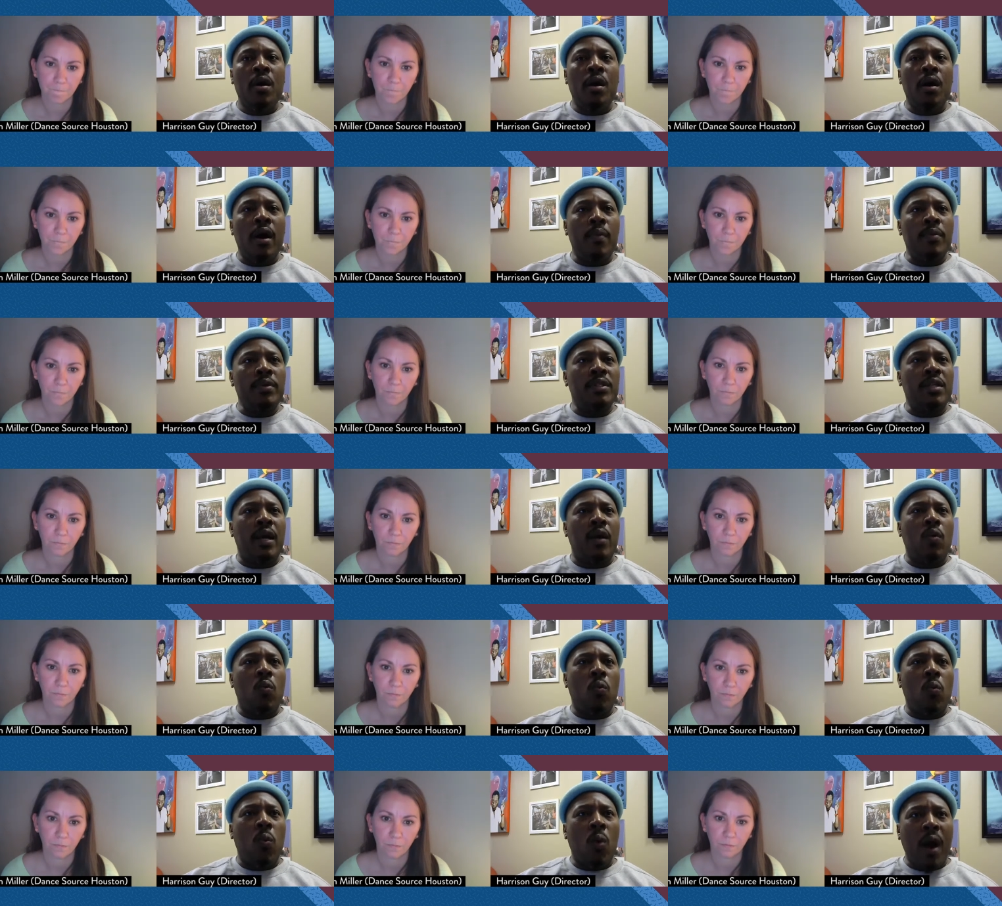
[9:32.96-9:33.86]
Speaker 1: I was like,
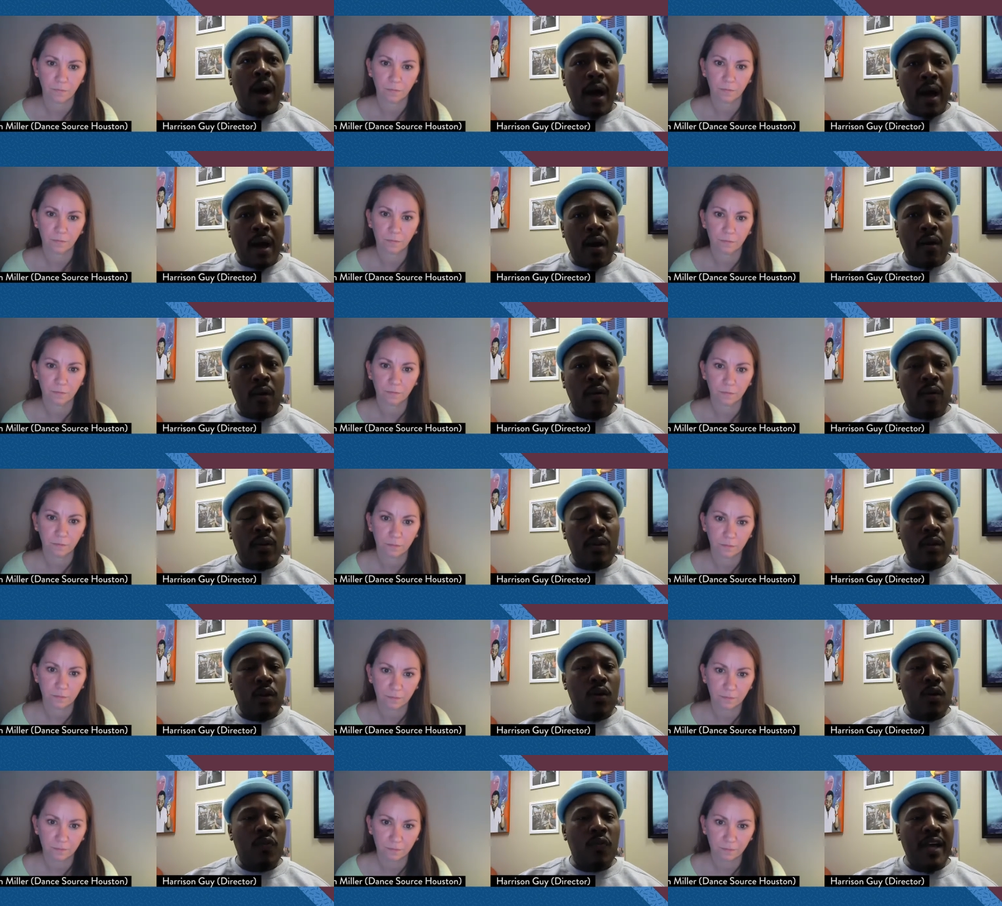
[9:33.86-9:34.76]
wow, you
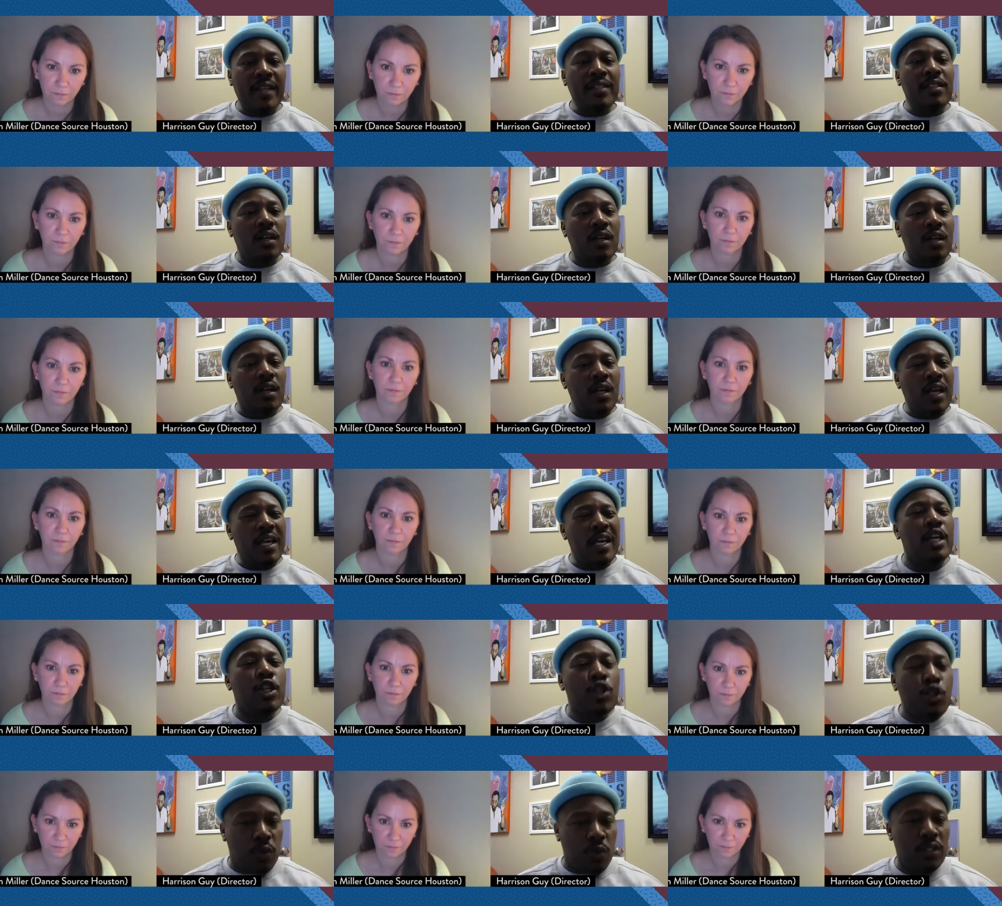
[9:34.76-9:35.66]
know, that's an
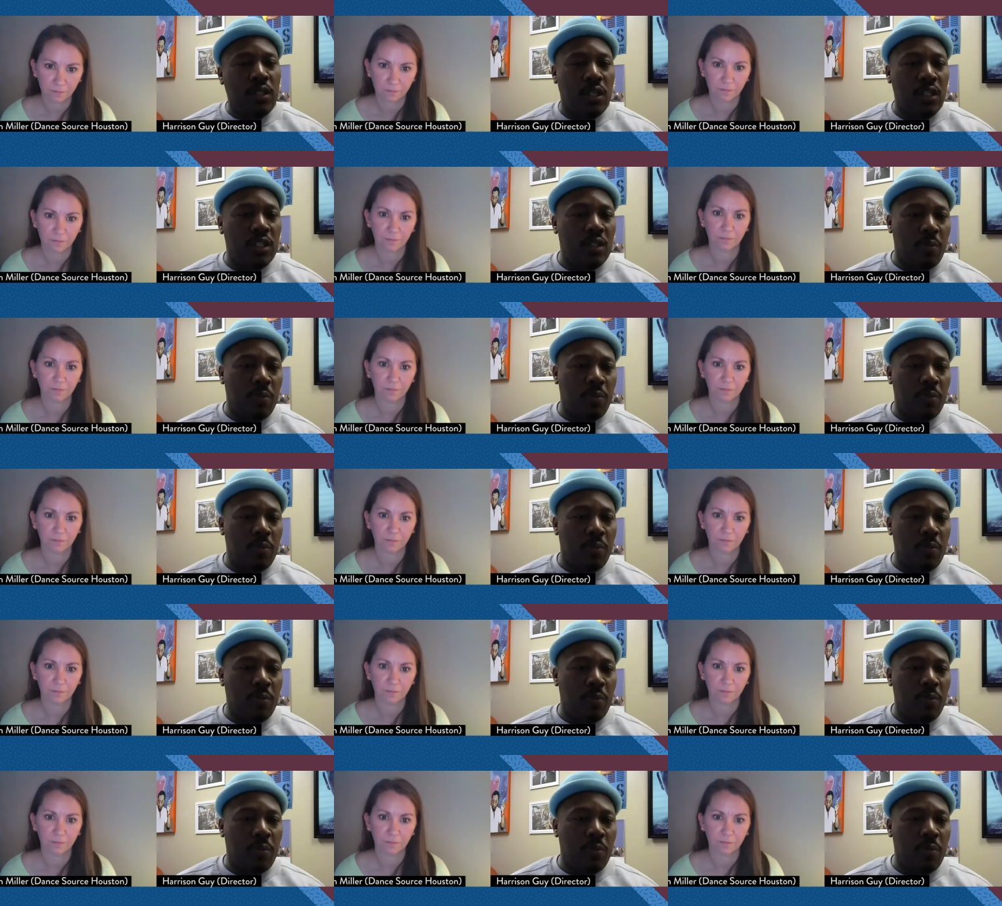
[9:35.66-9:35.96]
interesting